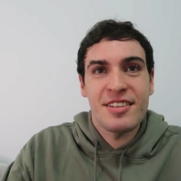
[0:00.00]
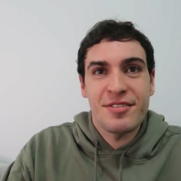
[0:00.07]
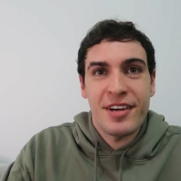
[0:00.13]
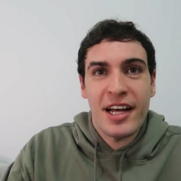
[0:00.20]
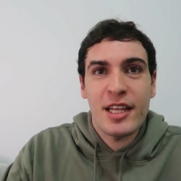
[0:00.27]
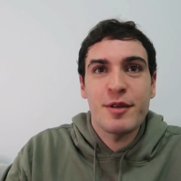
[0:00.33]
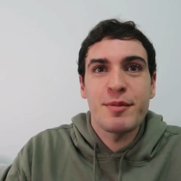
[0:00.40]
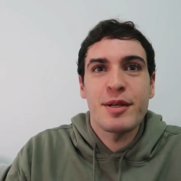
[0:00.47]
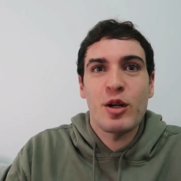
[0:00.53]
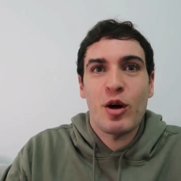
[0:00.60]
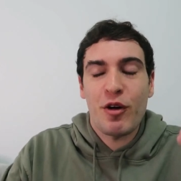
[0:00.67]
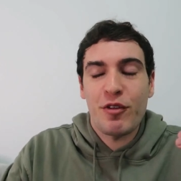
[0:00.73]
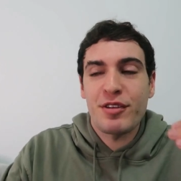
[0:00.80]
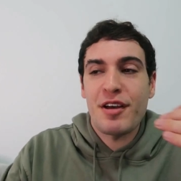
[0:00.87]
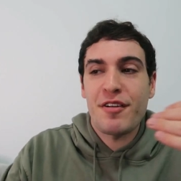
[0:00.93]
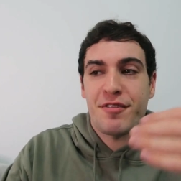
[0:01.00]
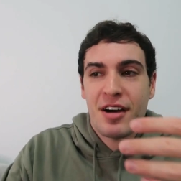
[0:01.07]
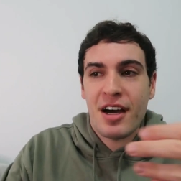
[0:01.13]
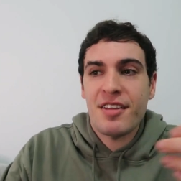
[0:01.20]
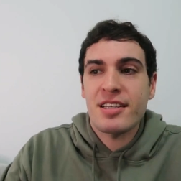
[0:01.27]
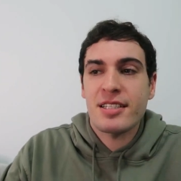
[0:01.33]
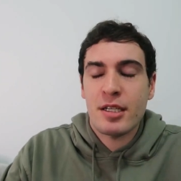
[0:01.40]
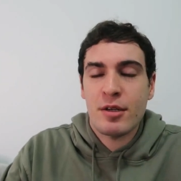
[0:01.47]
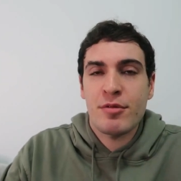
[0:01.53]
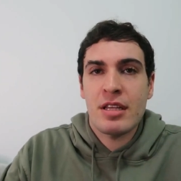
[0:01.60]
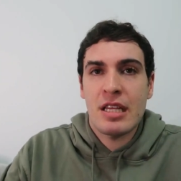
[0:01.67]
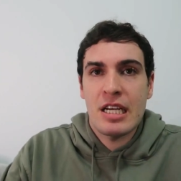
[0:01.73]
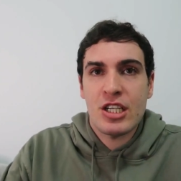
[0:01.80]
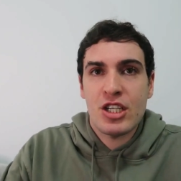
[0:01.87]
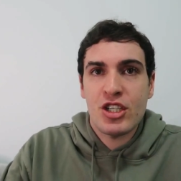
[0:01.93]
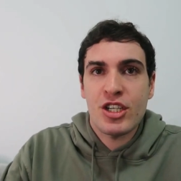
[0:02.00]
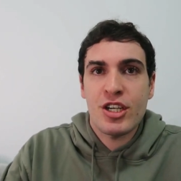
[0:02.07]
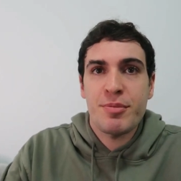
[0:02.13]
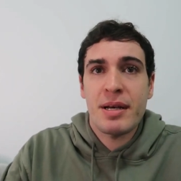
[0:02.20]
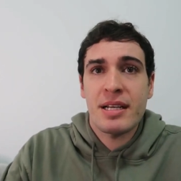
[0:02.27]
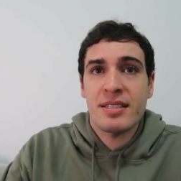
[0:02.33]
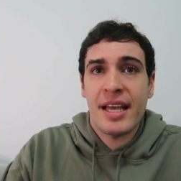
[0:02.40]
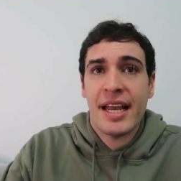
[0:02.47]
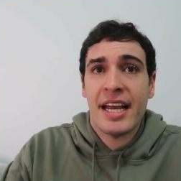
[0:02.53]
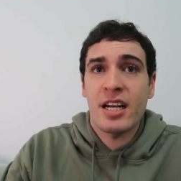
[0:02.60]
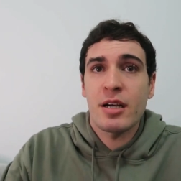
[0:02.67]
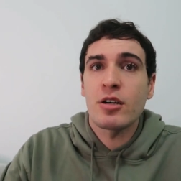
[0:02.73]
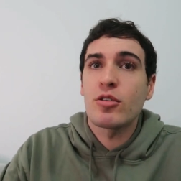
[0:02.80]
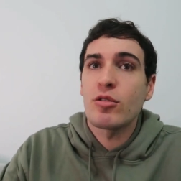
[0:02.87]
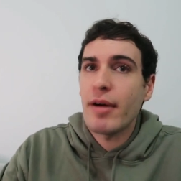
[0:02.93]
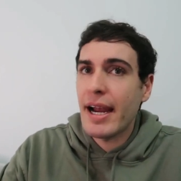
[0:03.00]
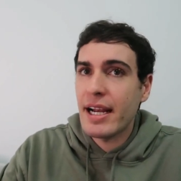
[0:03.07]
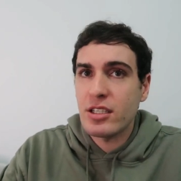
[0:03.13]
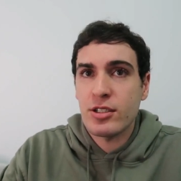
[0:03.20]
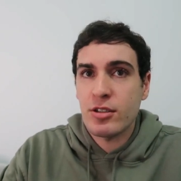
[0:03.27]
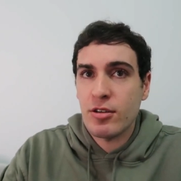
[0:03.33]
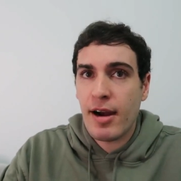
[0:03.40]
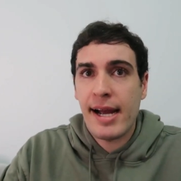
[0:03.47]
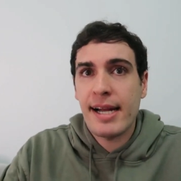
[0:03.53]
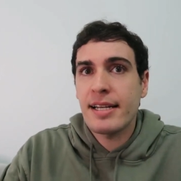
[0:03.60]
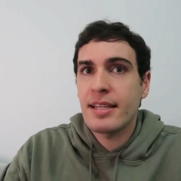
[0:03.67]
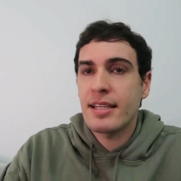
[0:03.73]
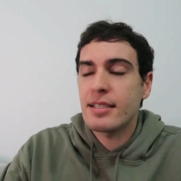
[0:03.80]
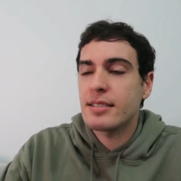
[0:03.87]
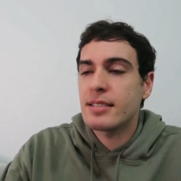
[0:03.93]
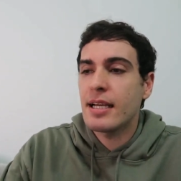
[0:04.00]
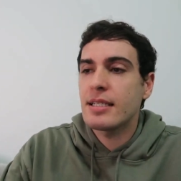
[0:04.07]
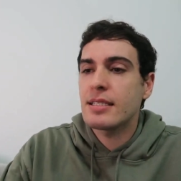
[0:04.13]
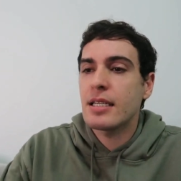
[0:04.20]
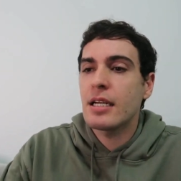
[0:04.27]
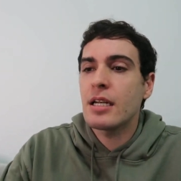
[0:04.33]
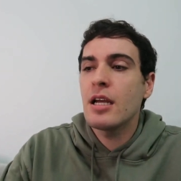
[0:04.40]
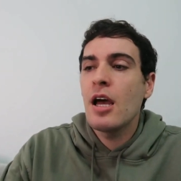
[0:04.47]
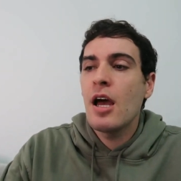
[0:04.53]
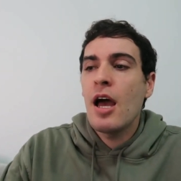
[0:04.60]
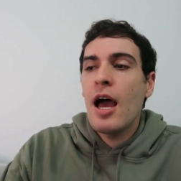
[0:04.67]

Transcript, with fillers: development of their father-son relationship has taken a great stride this season,